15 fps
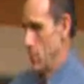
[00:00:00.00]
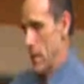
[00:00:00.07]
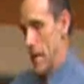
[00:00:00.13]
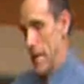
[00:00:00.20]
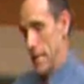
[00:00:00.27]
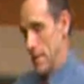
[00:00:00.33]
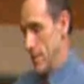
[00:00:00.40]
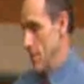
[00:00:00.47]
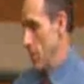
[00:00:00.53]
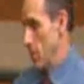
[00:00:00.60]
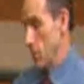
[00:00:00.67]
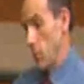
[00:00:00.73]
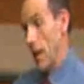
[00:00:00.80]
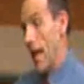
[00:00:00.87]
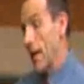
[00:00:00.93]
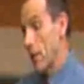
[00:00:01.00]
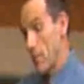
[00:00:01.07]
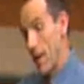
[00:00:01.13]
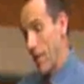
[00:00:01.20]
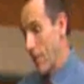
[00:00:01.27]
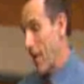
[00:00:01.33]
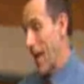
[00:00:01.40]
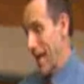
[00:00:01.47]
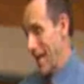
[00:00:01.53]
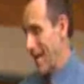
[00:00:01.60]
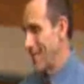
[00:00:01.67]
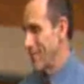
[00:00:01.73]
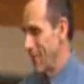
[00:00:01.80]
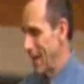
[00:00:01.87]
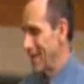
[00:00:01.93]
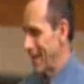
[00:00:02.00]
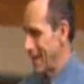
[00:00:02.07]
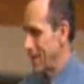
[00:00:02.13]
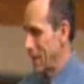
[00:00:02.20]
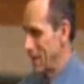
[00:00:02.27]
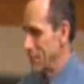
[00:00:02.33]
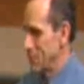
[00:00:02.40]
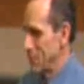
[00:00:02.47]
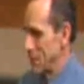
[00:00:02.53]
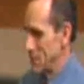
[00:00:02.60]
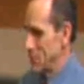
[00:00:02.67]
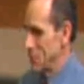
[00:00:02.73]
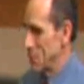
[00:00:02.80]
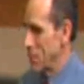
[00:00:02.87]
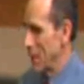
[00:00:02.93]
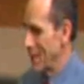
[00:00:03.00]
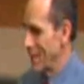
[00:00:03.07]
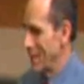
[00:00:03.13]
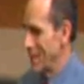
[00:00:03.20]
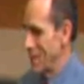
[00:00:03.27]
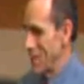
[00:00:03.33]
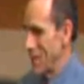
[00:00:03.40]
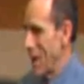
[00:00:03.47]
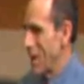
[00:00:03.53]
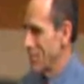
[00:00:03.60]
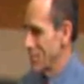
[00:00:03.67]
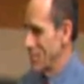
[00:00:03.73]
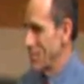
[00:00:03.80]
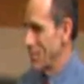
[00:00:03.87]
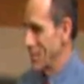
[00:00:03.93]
Well, I don't know about that. In fact, I suspect the opposite.